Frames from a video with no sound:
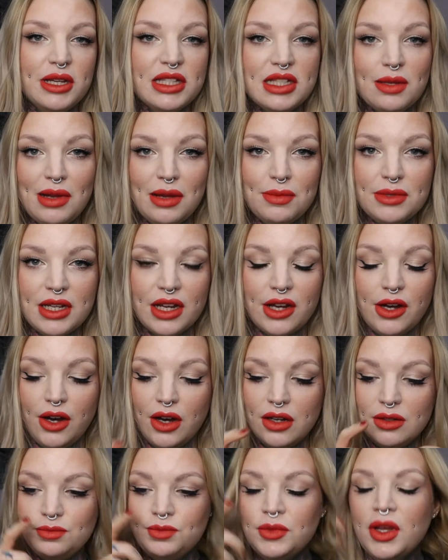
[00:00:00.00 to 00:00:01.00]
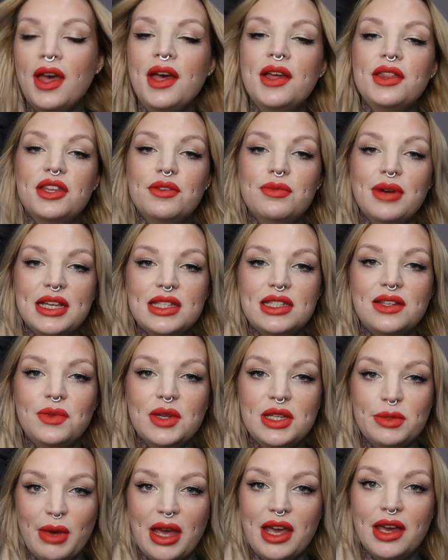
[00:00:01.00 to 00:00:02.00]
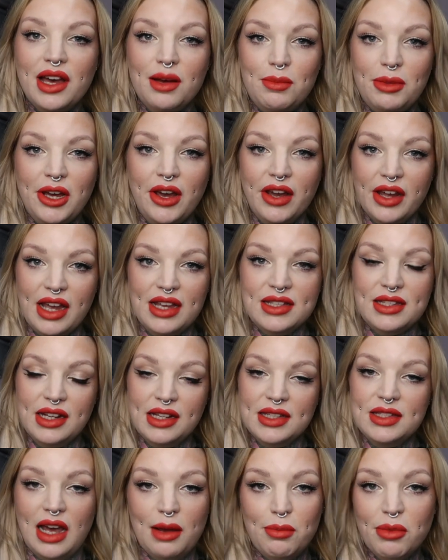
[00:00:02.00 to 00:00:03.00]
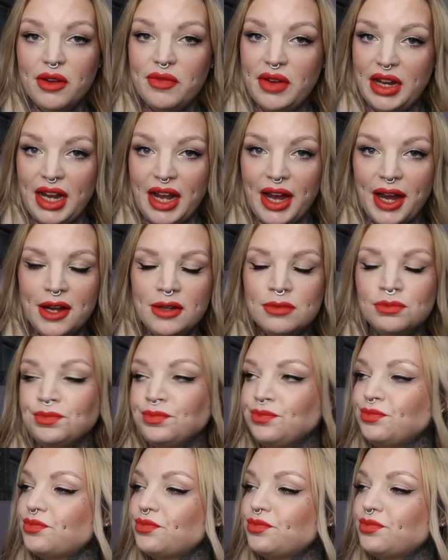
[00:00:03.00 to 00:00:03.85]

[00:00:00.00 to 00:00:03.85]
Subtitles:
put some lipstick on. The rest of this makeup look is in a separate video.